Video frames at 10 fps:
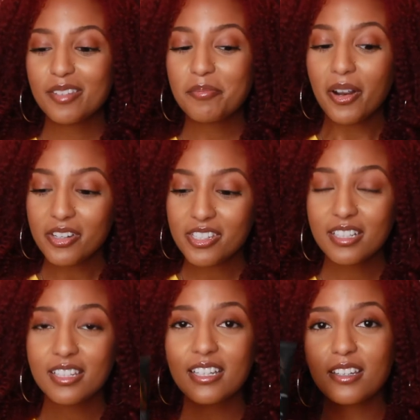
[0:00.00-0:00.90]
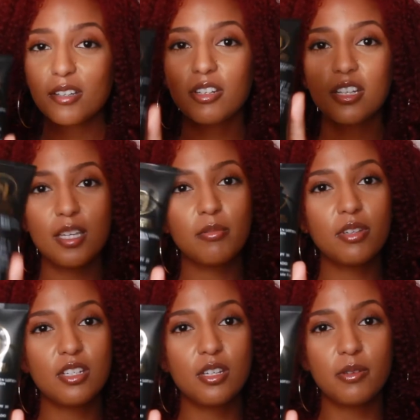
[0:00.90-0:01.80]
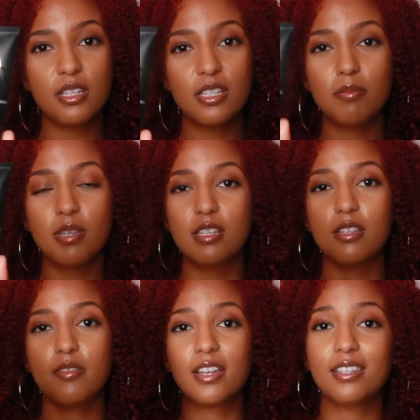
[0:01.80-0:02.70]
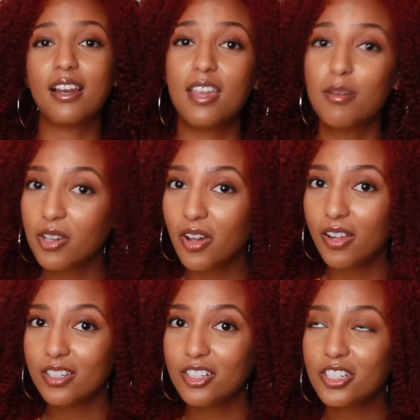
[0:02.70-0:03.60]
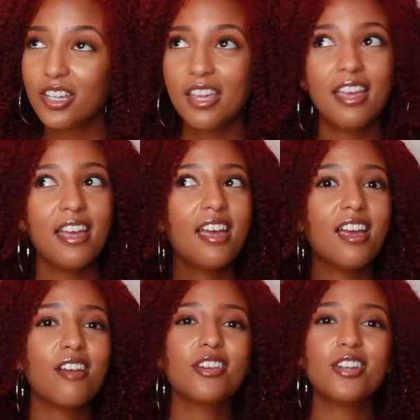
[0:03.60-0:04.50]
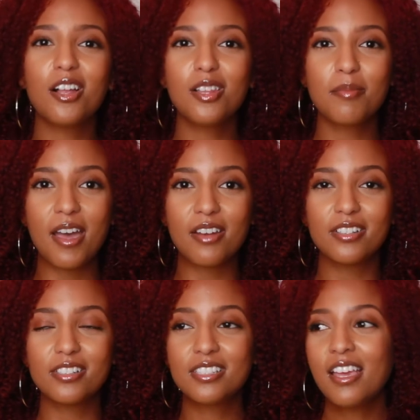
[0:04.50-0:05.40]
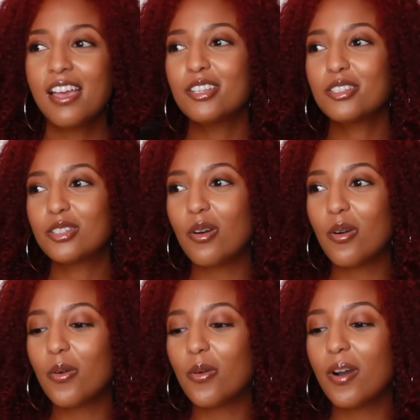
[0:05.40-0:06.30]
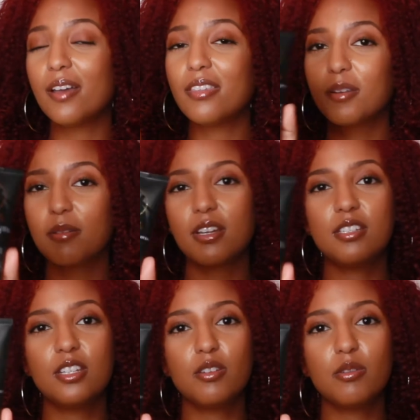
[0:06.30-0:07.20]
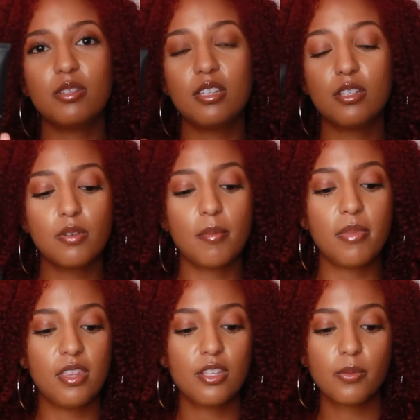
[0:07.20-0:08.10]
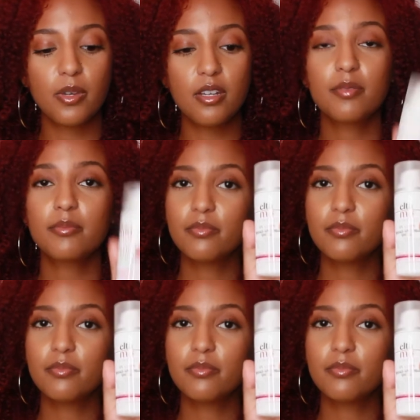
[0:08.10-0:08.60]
personally, I think I'm going to keep continuing this because of the fact that I am in college. Every dollar matters. So I think I'm going to continue using this one. But this one,